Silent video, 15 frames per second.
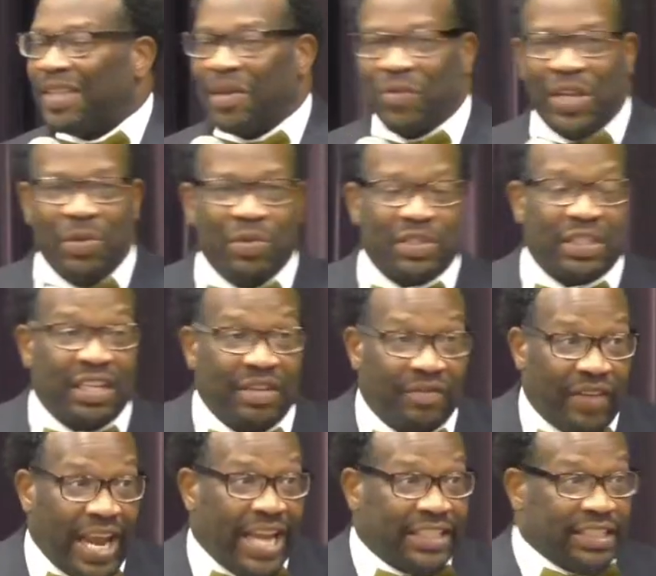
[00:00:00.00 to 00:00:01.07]
And when he was an
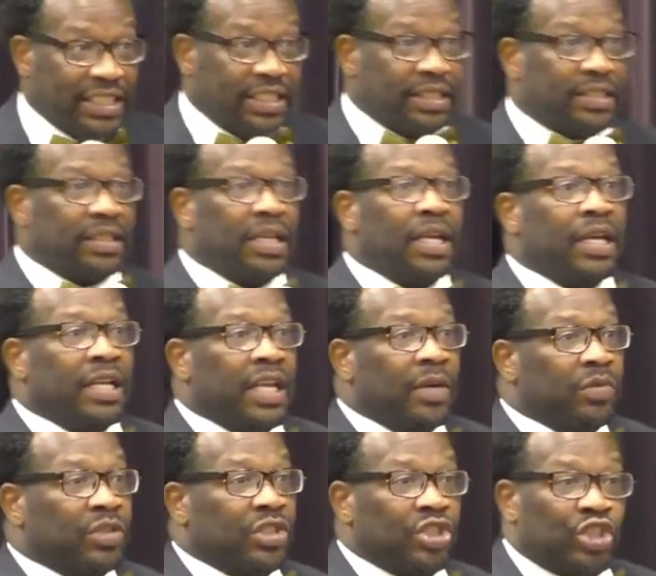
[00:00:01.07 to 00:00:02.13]
evangelist,
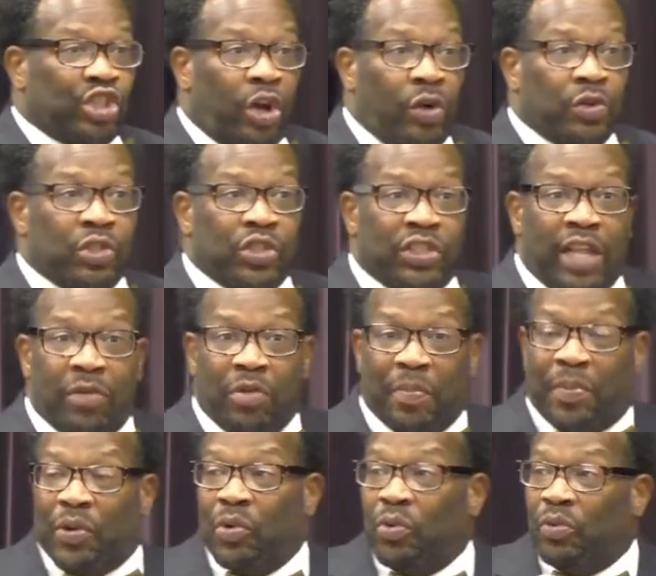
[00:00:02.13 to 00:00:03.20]
it was the churches that
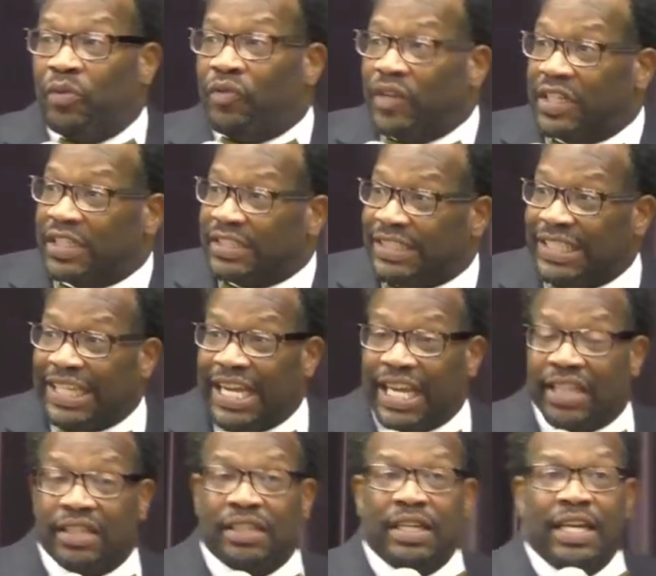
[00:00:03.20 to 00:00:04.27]
would pool funds
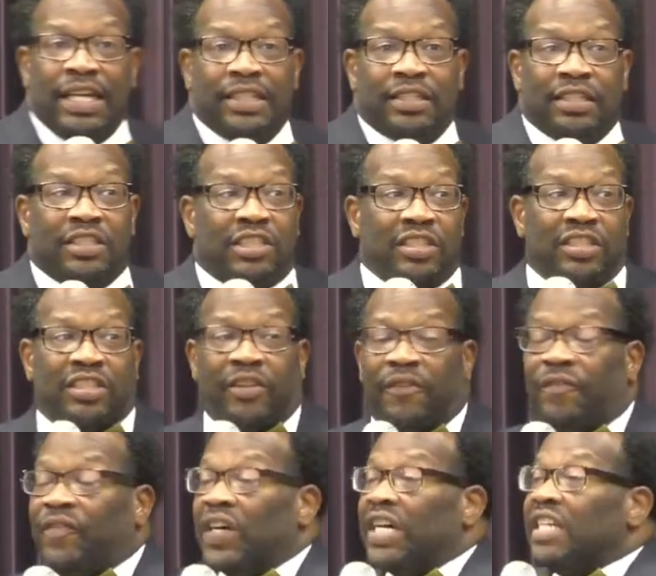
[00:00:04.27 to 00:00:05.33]
together to, to, to
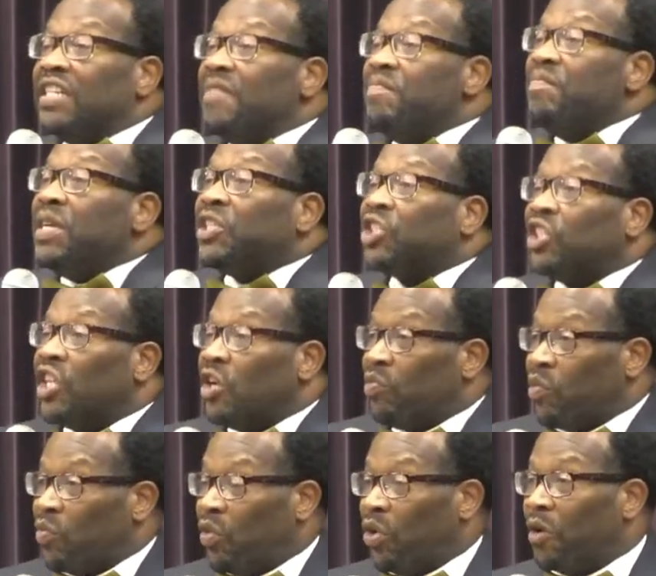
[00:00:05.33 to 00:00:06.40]
fund the
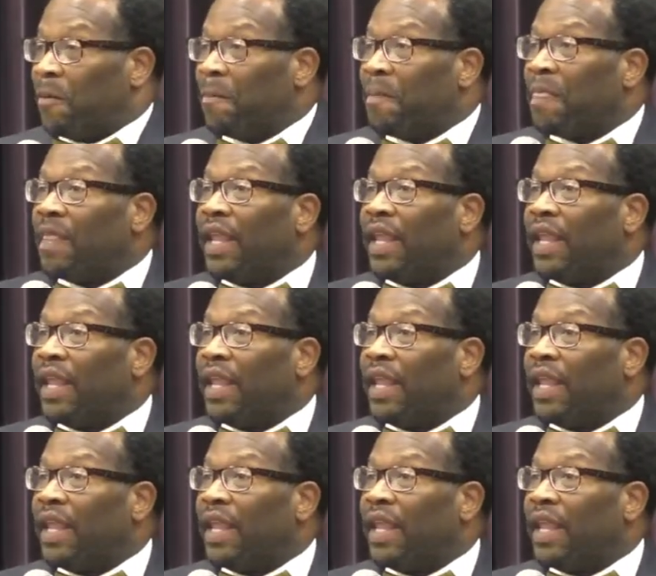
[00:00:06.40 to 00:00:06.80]
missionary work.